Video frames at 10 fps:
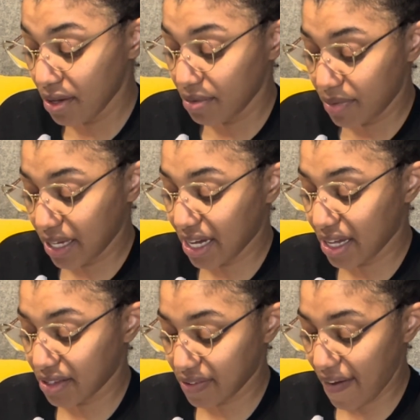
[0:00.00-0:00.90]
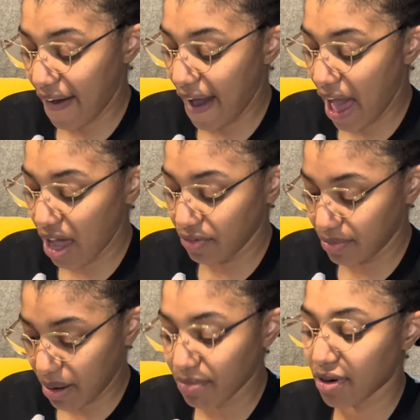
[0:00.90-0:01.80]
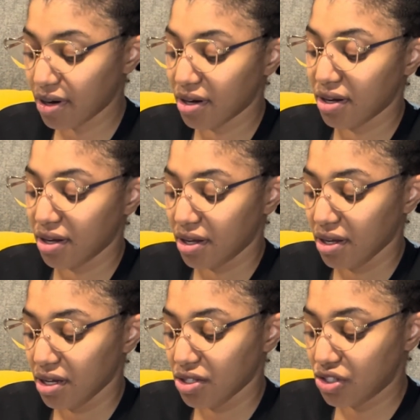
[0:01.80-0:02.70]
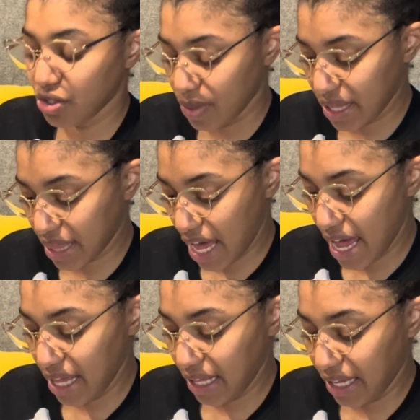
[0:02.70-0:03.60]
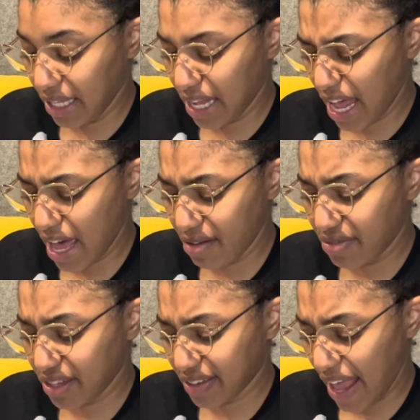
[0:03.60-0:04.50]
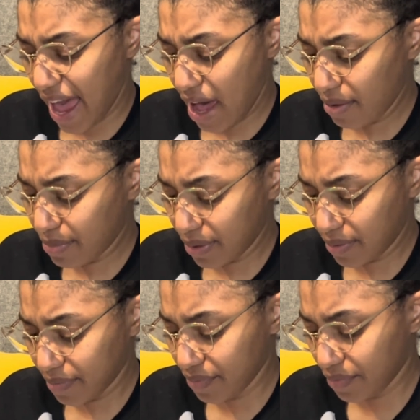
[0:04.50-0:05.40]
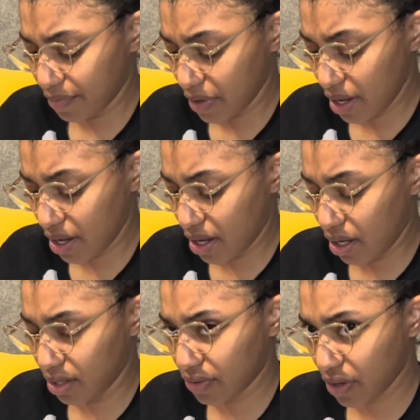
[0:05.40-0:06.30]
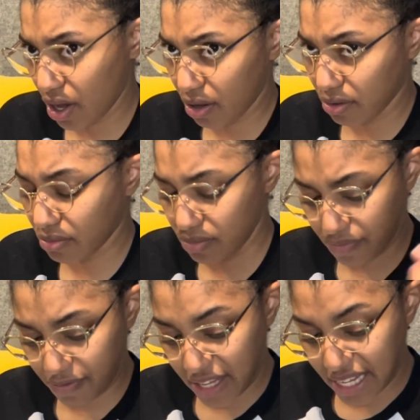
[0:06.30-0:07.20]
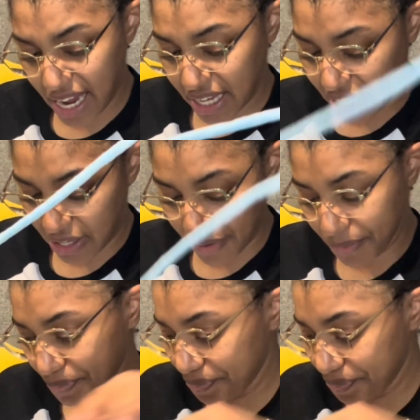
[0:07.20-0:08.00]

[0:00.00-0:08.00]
because I remember doing that. And I have this app, it's called vidIQ,